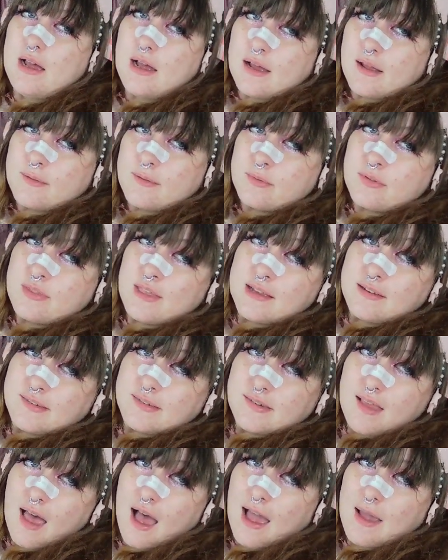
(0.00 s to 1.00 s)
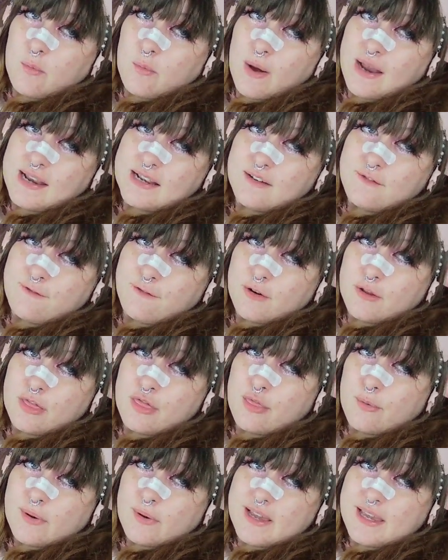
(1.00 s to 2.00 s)
this I waited for
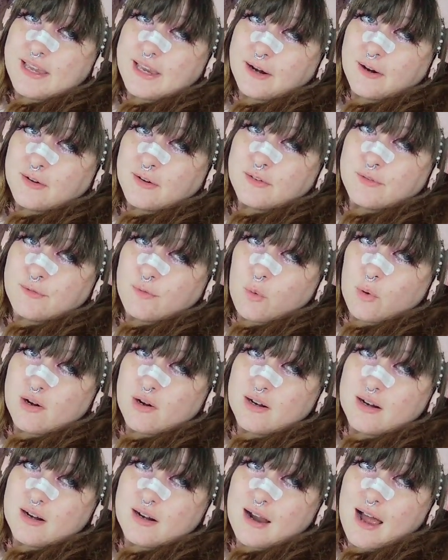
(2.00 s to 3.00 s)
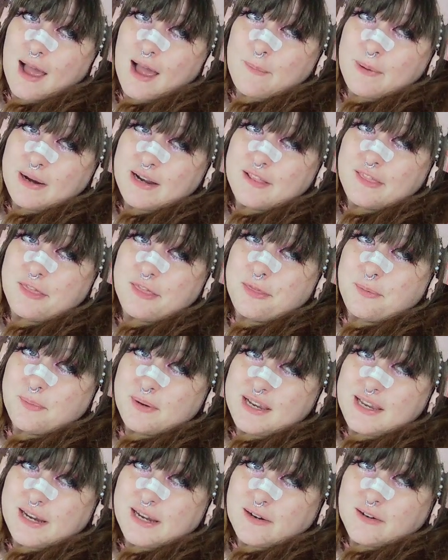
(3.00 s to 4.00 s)
3 years for. I waited
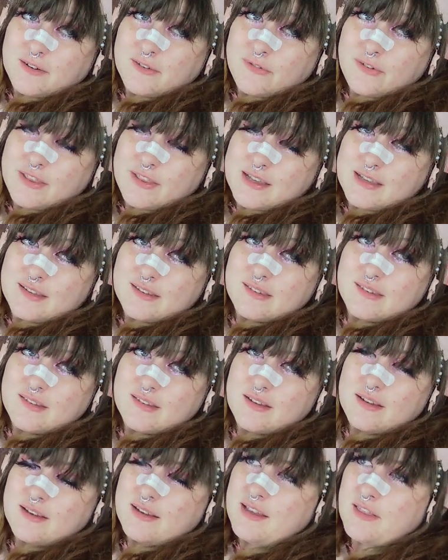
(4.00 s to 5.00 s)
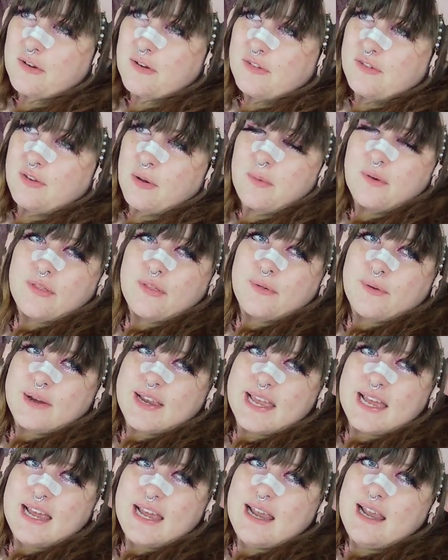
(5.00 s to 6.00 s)
3 years for this. Either 2 or 3.
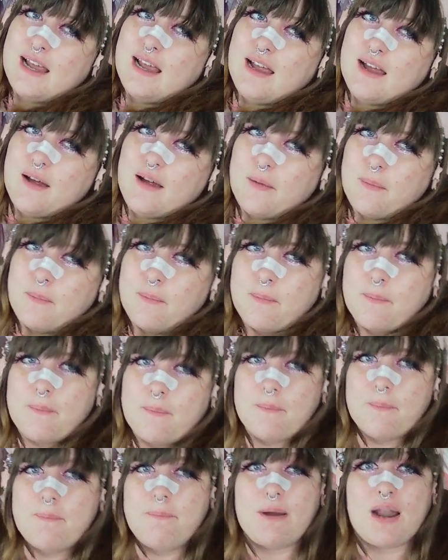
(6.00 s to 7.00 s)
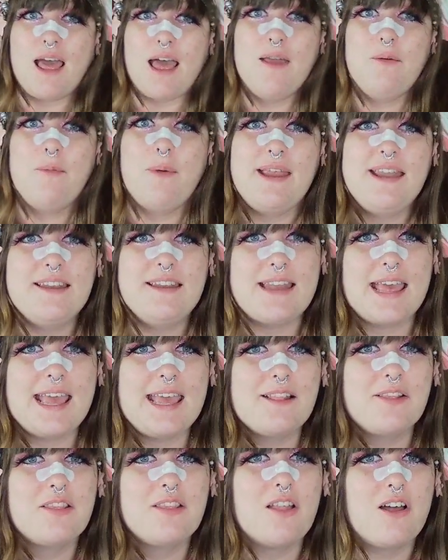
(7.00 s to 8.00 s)
But I waited a
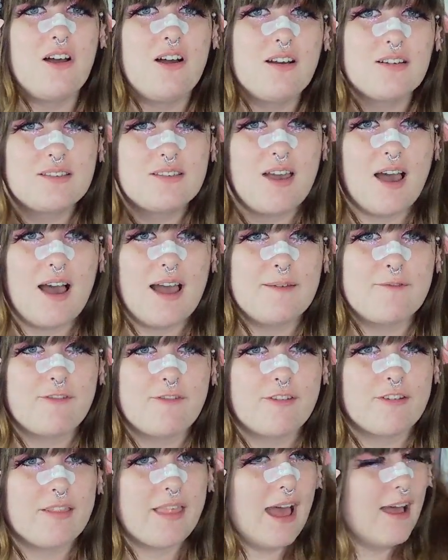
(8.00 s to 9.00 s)
long time for that.